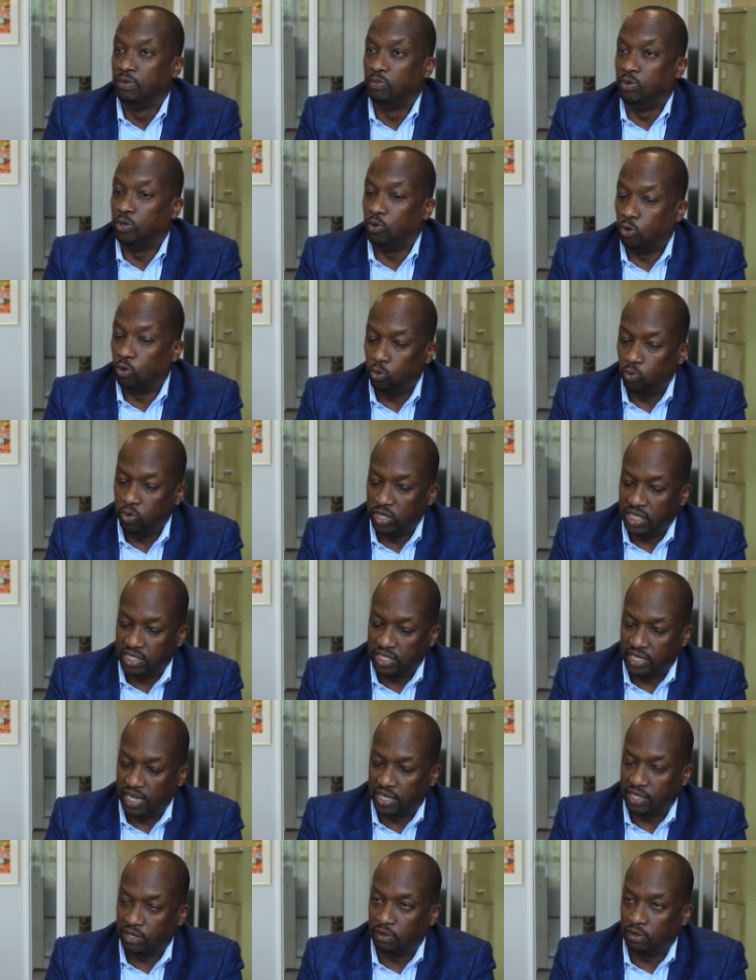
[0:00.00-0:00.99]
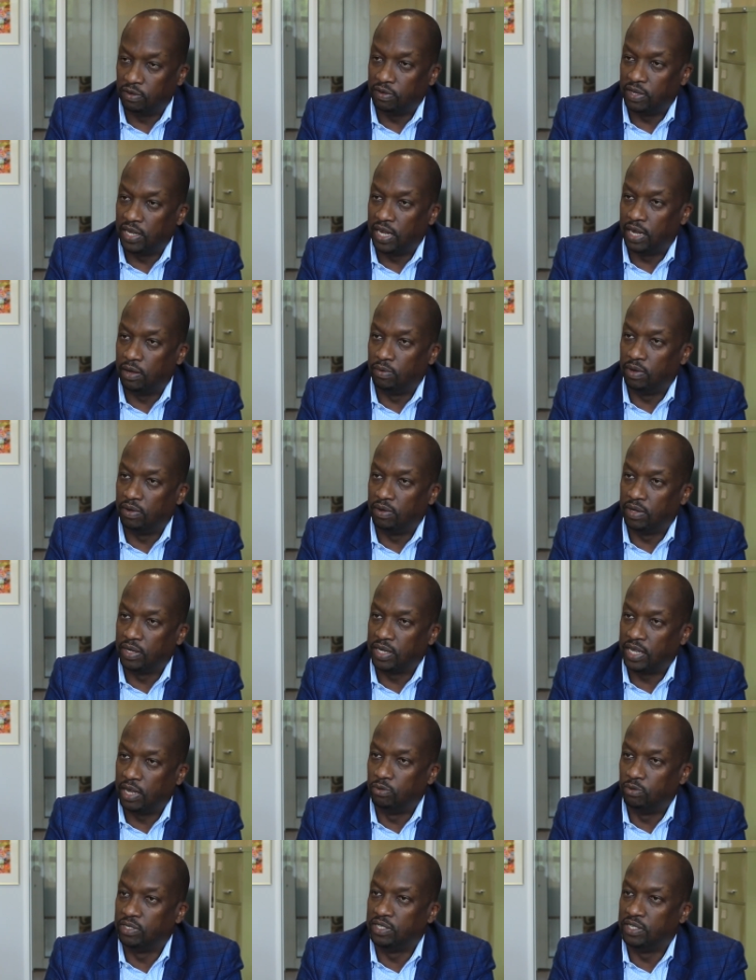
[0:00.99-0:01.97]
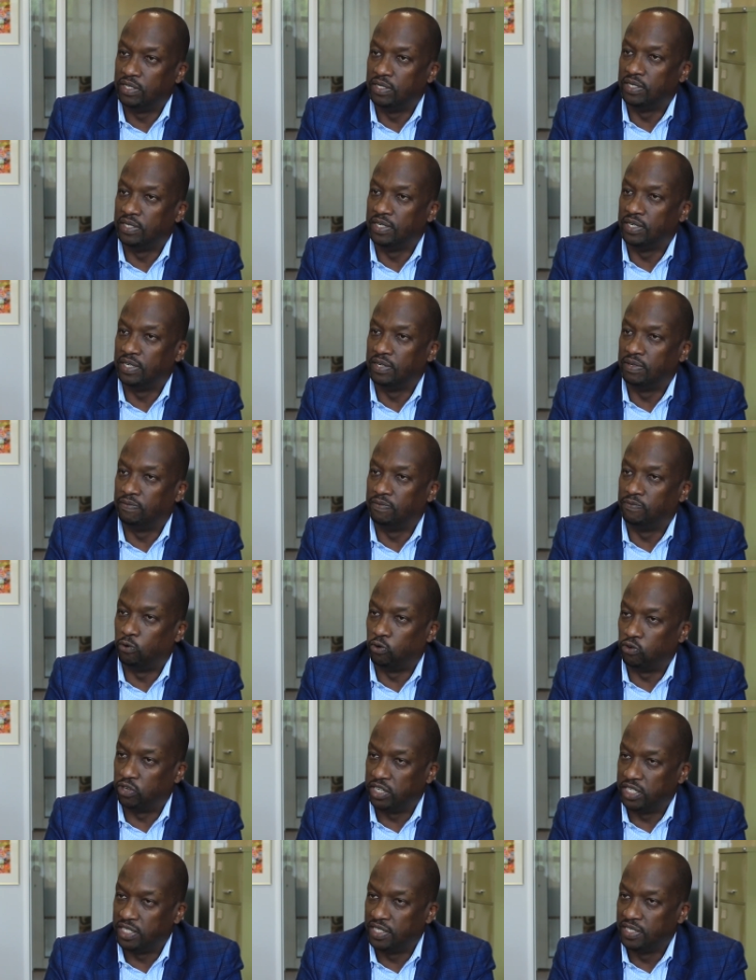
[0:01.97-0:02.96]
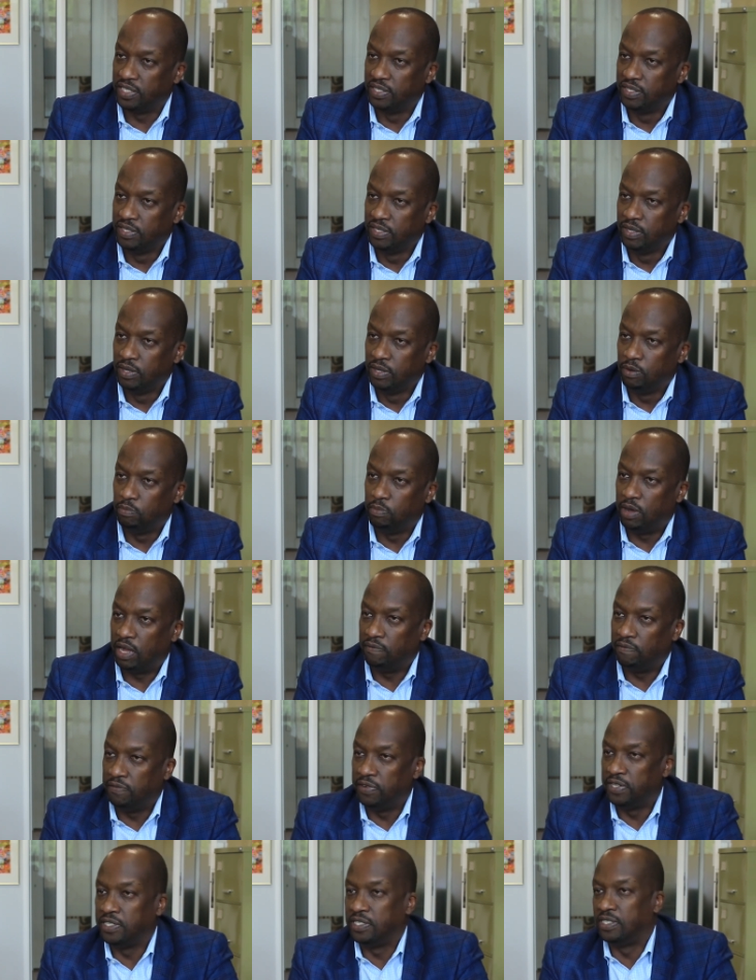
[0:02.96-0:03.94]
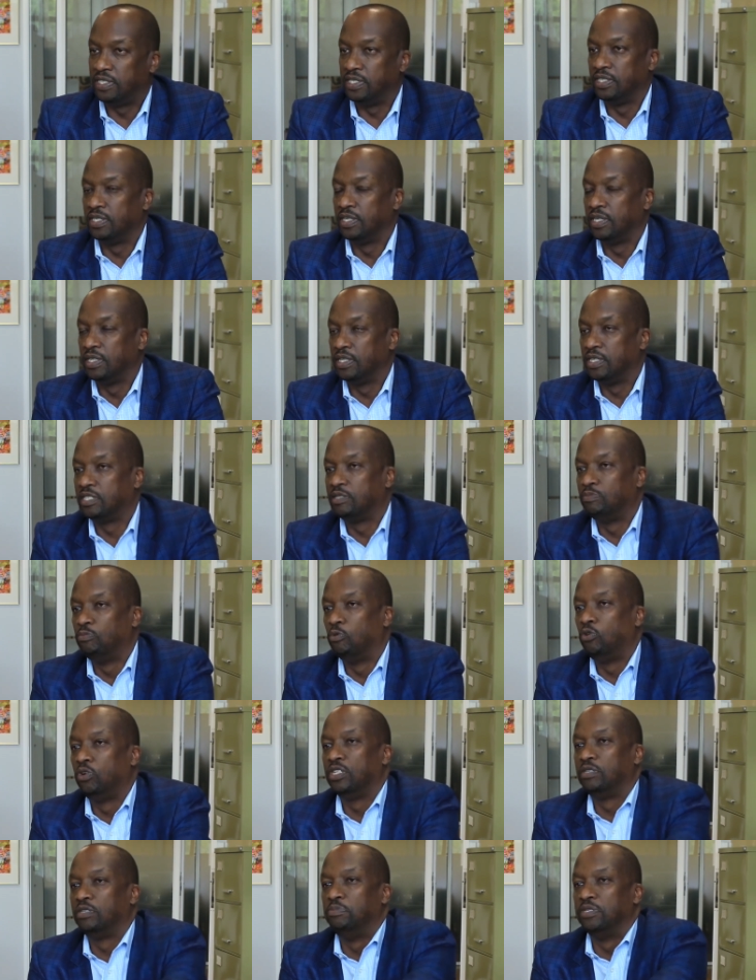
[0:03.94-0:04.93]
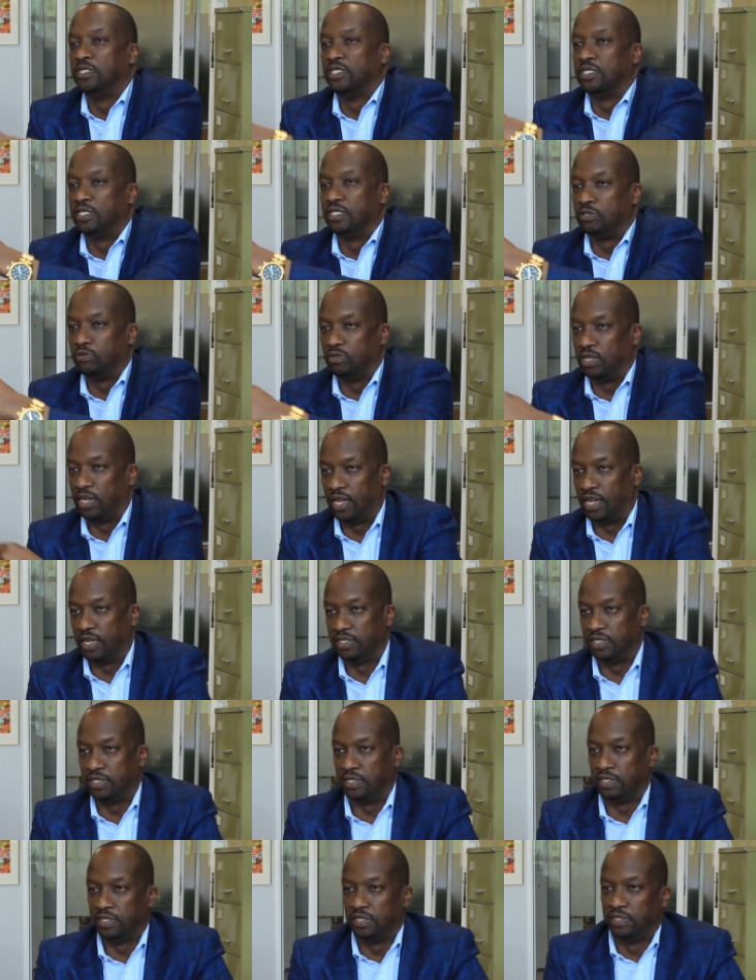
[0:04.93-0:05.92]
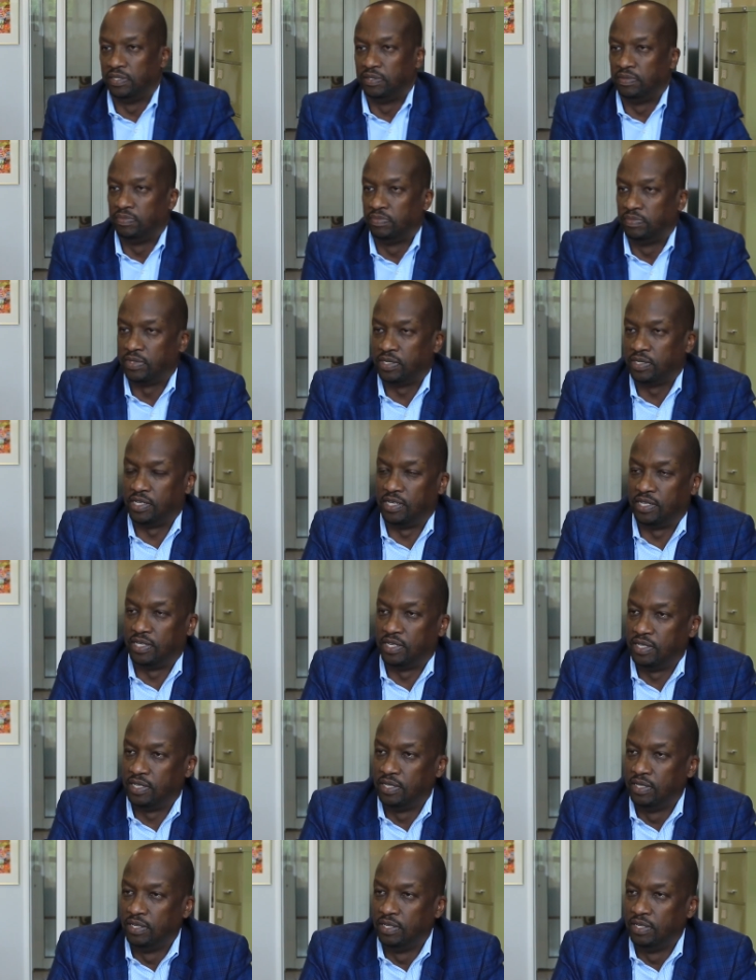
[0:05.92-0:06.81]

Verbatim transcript: we always start our, our county forays by visiting the smallest businesses to the largest. Mm -hmm. Yes.